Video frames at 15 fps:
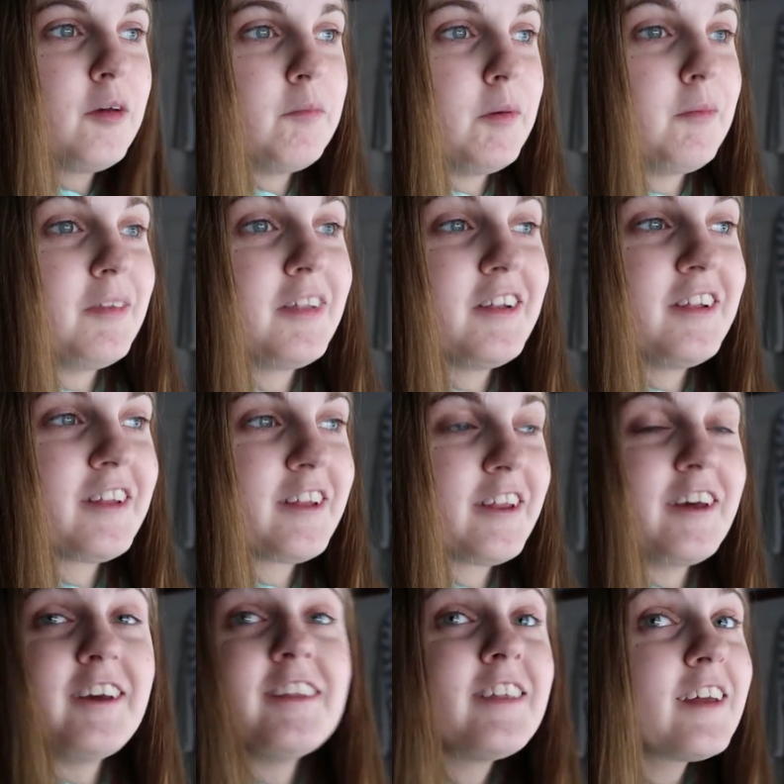Maybe the
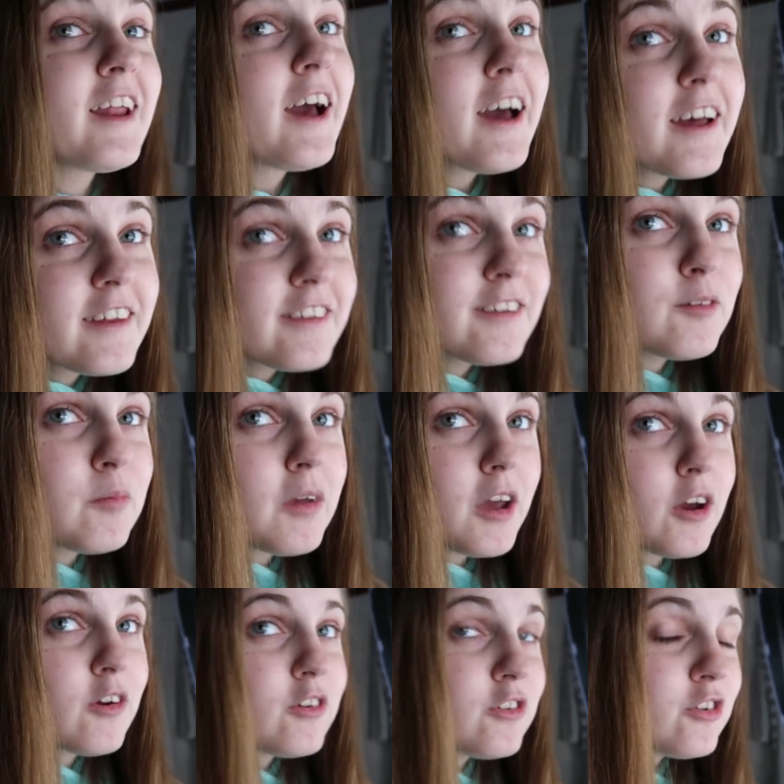late, that has some
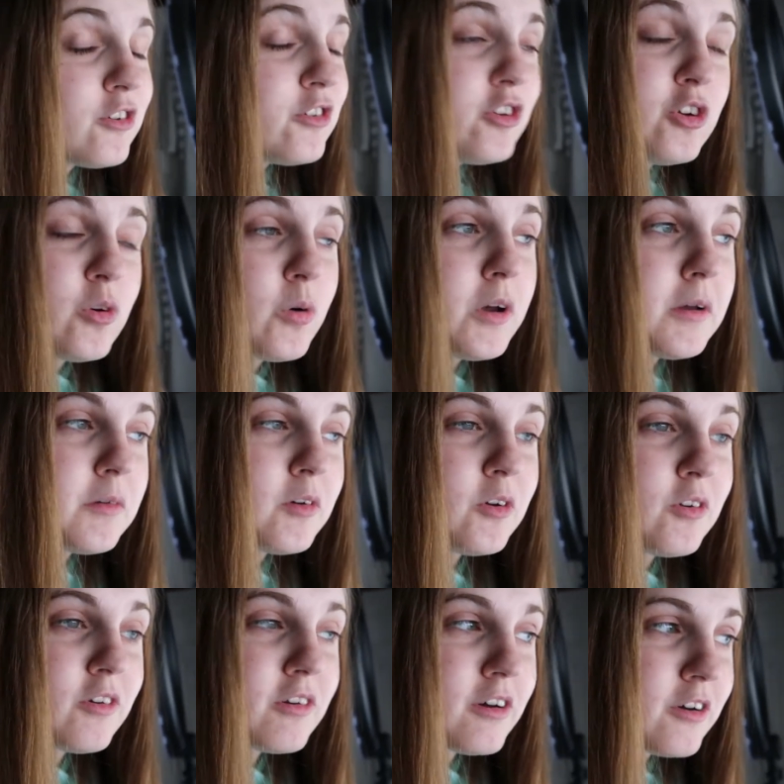character to it.
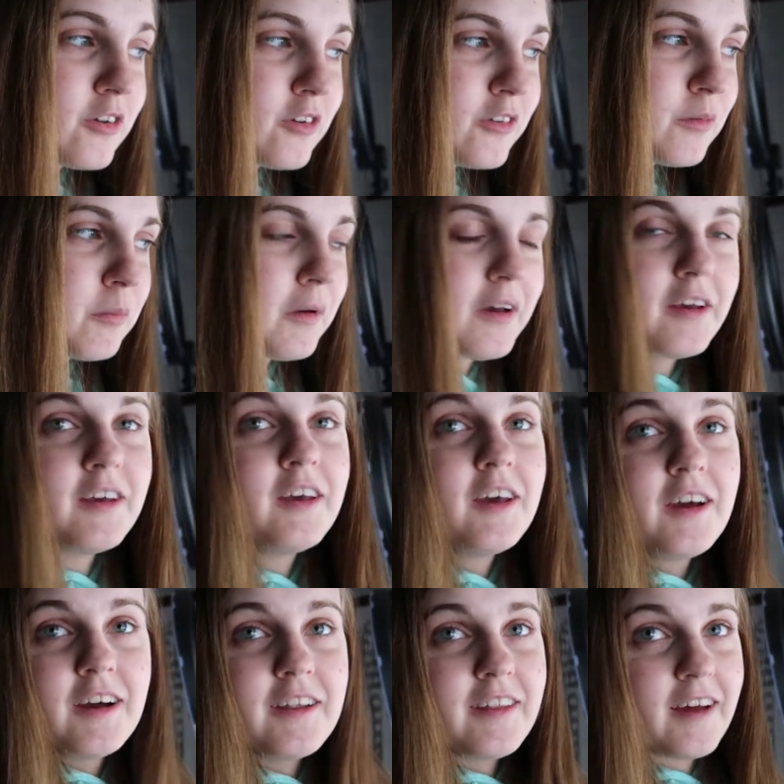Who knows? But
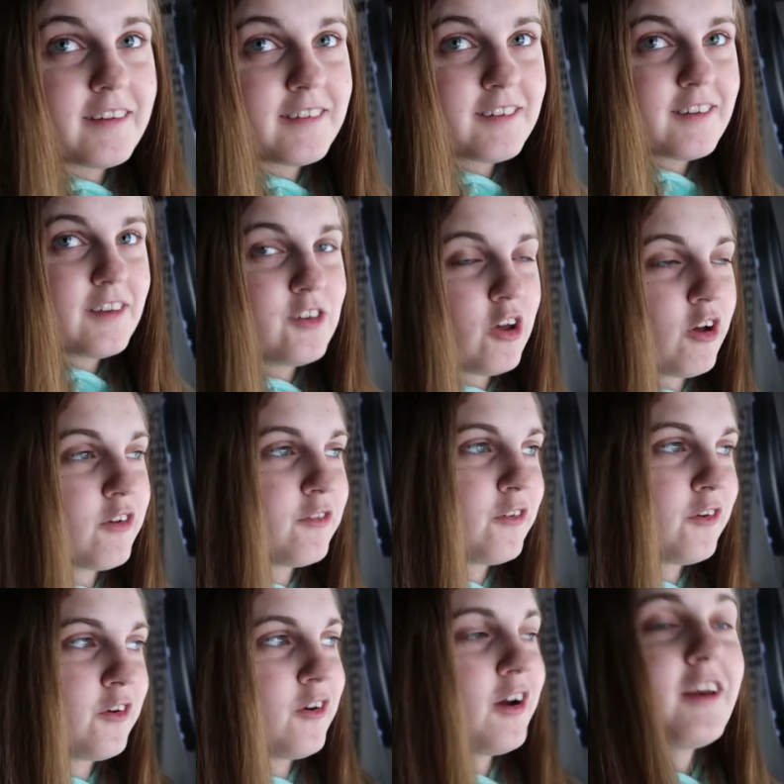that's a talk
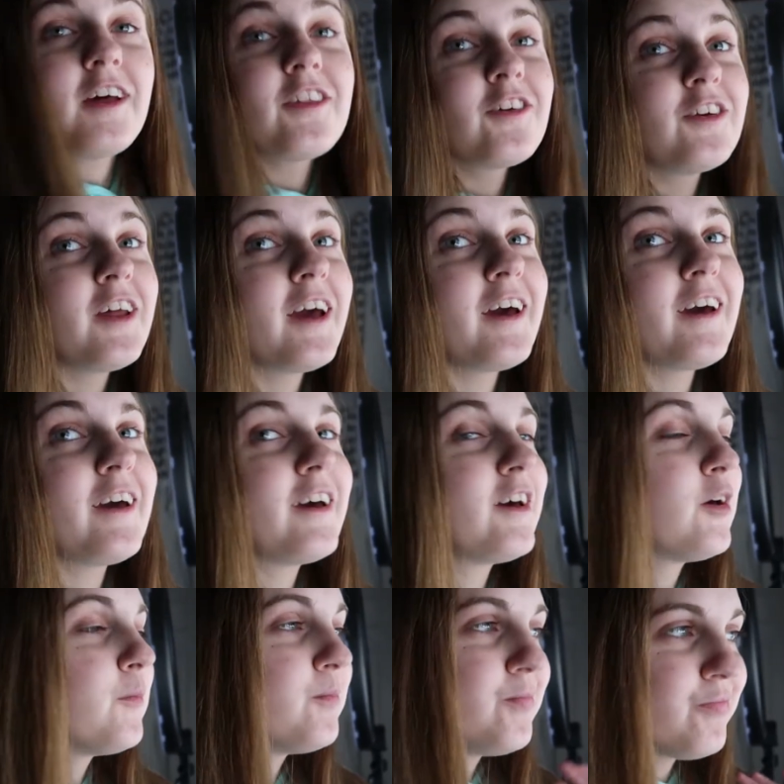for another
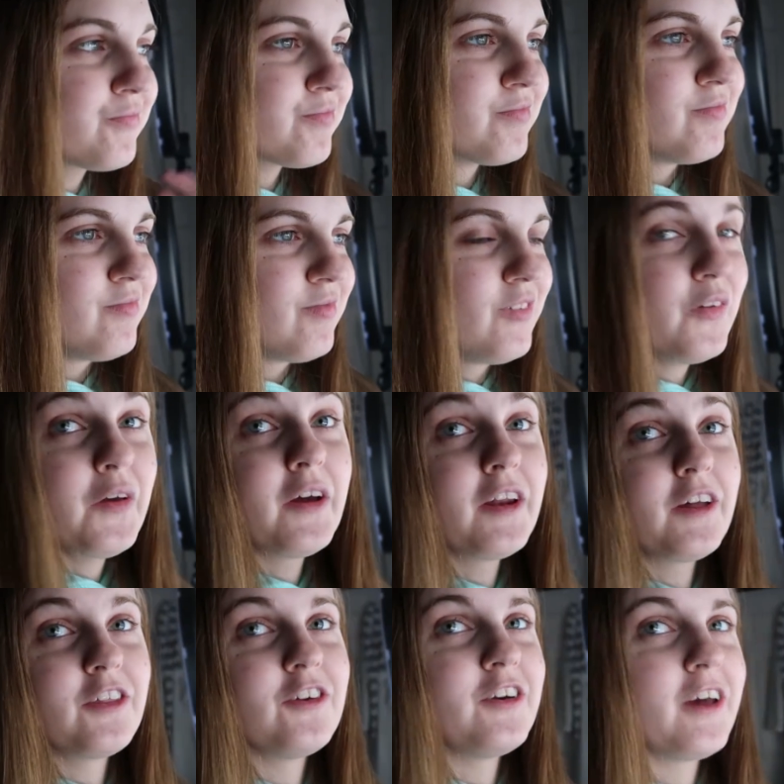day.
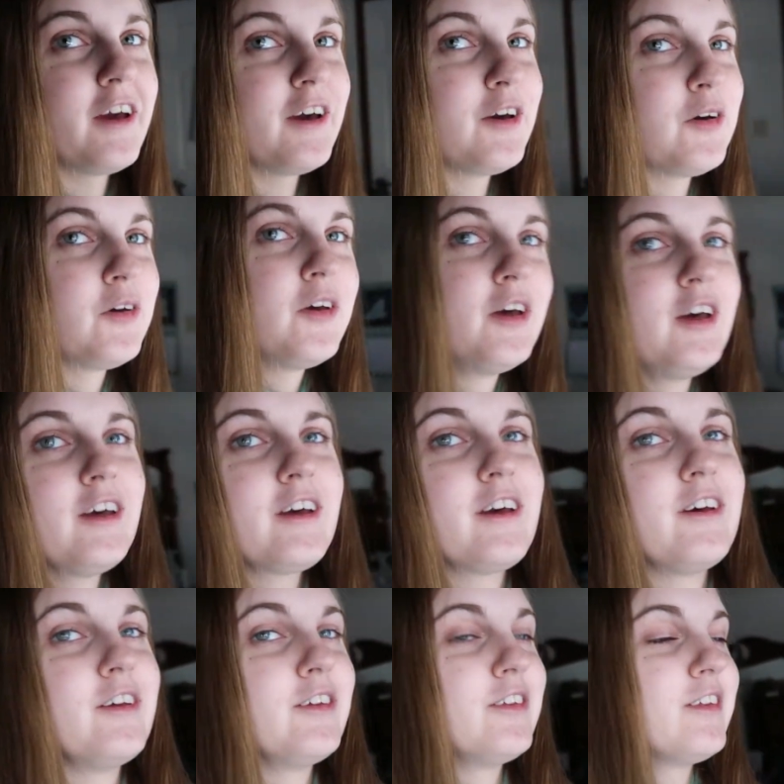Another day,
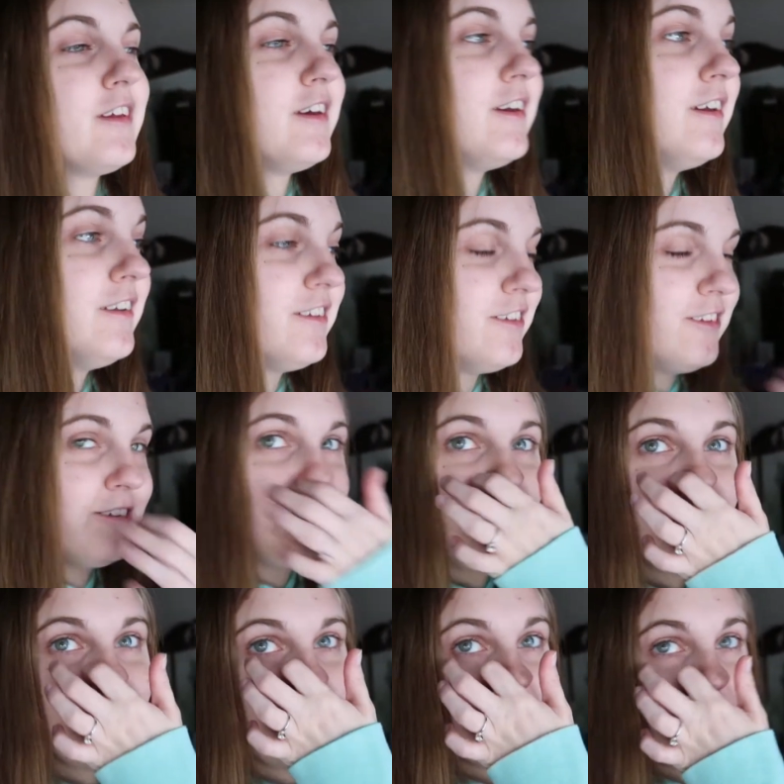because it's just
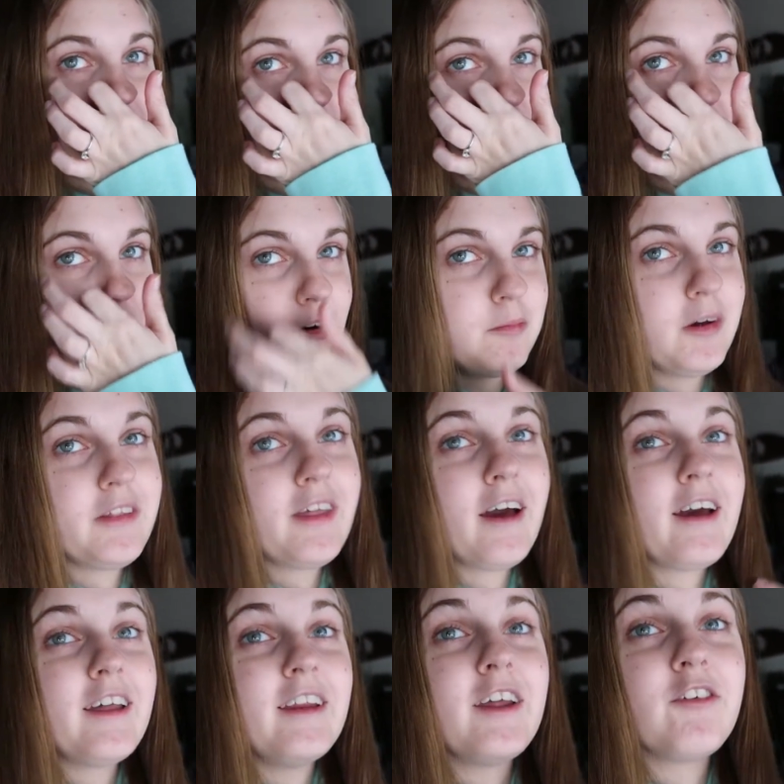so funny that I'm talking about
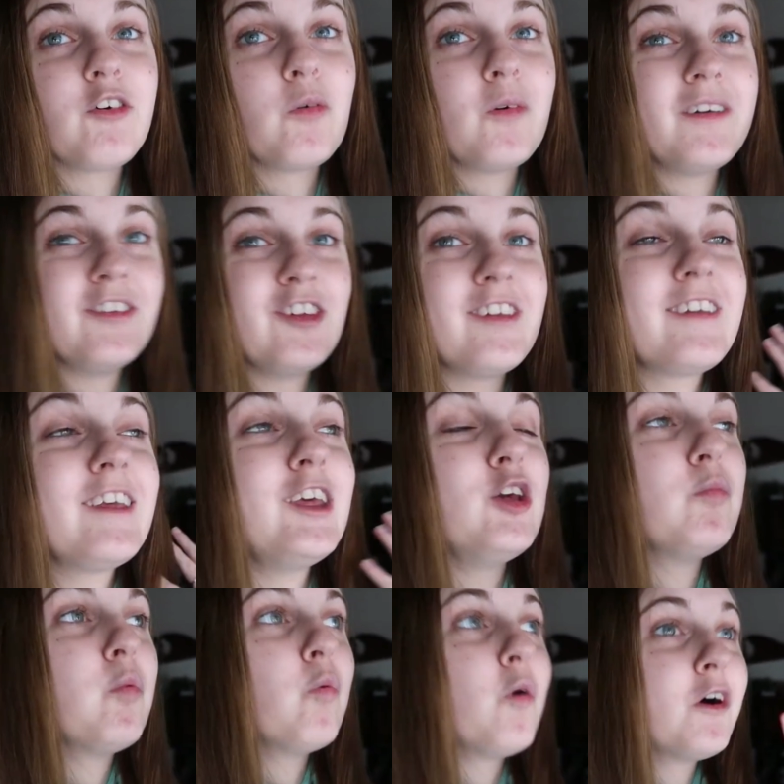that, and everyone's just
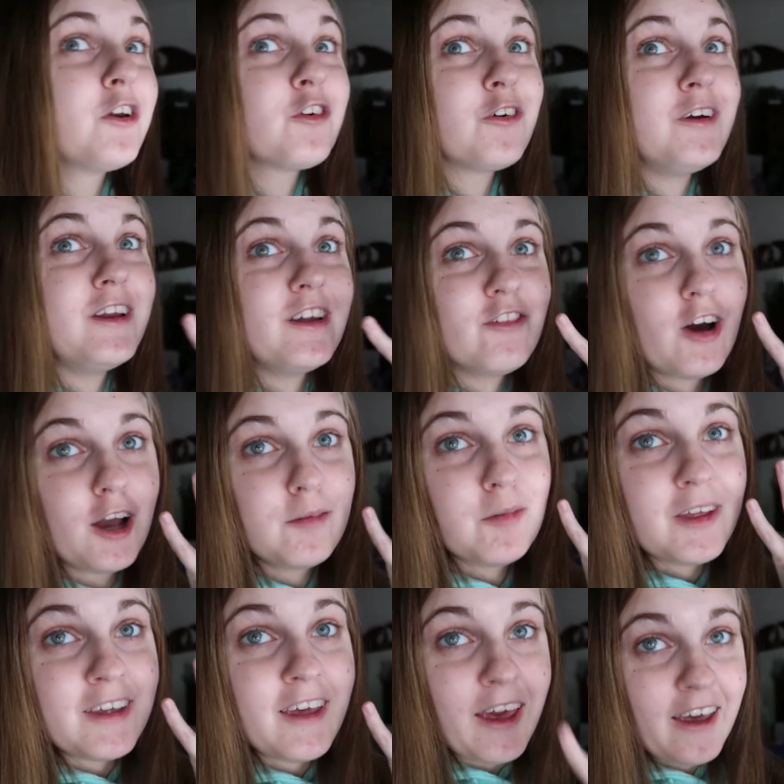keep wondering if I'm
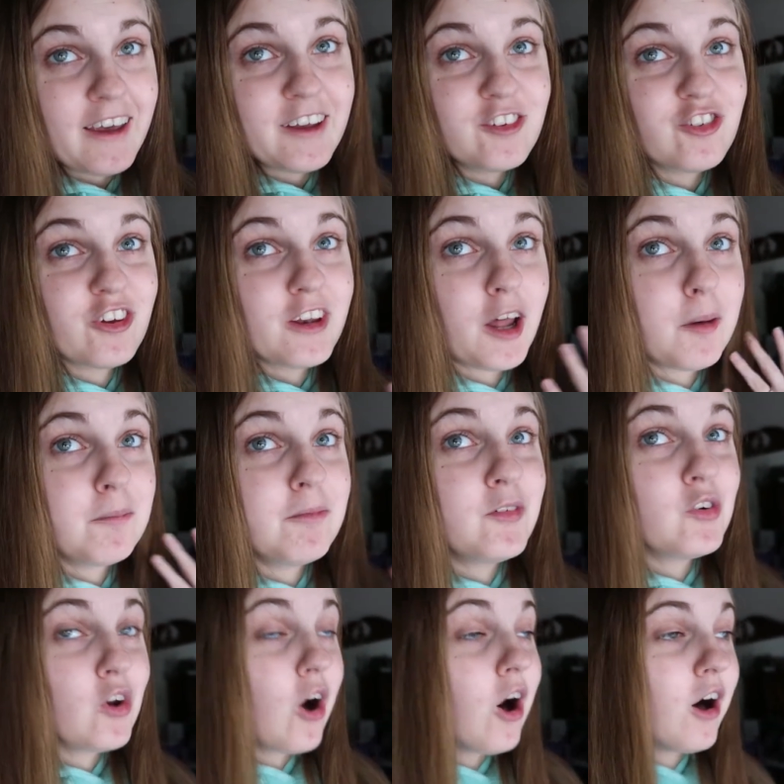engaged, and
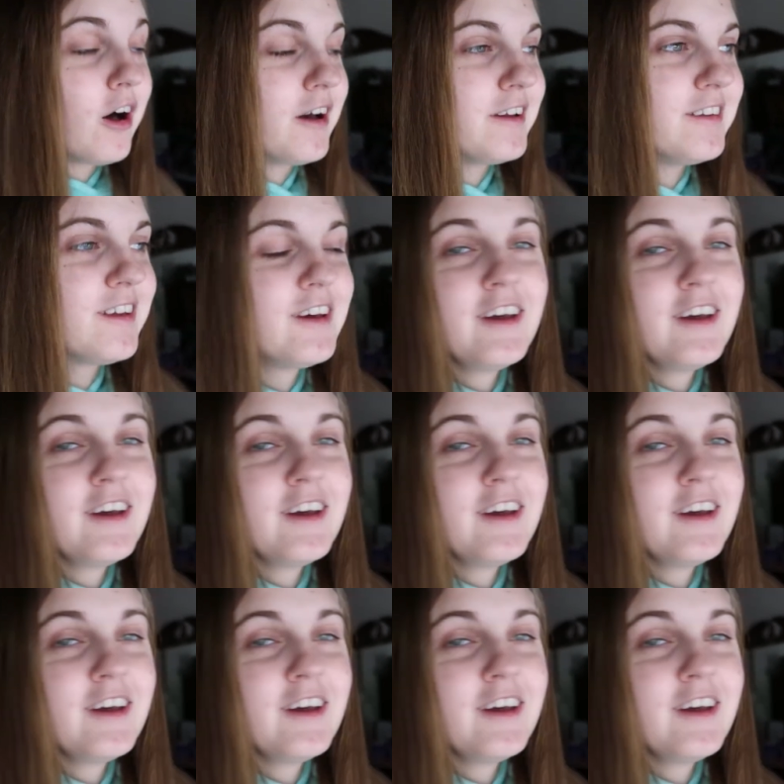I'm not.